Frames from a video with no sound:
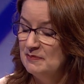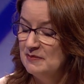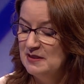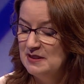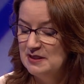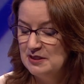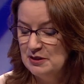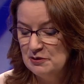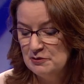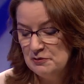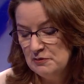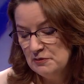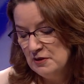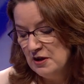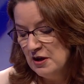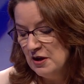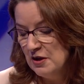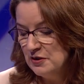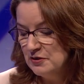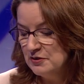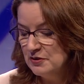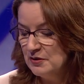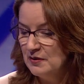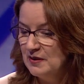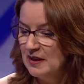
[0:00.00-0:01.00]
So
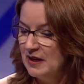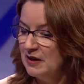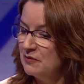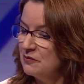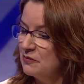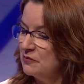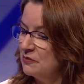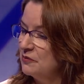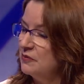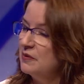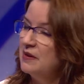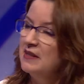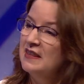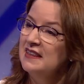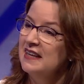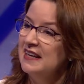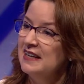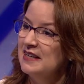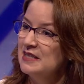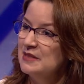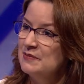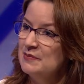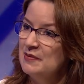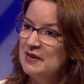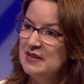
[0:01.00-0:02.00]
then with that
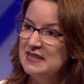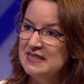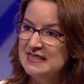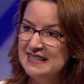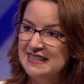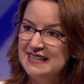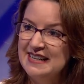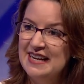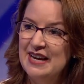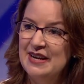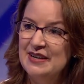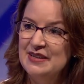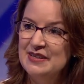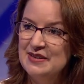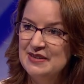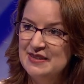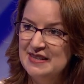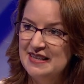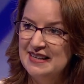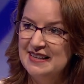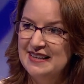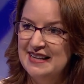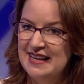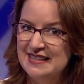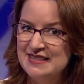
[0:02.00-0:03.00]
experience, then how do you
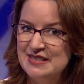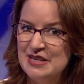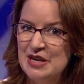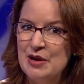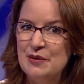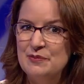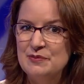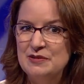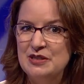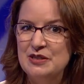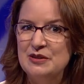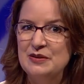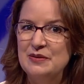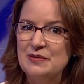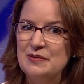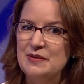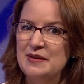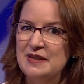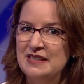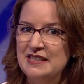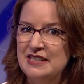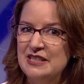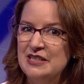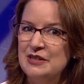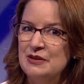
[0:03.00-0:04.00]
think that's helped you,
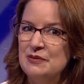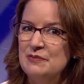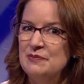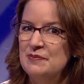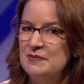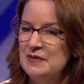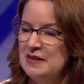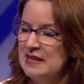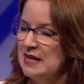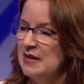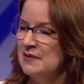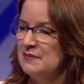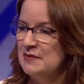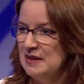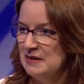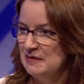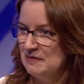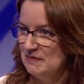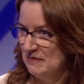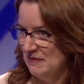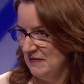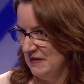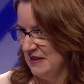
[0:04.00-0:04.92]
you know, becoming,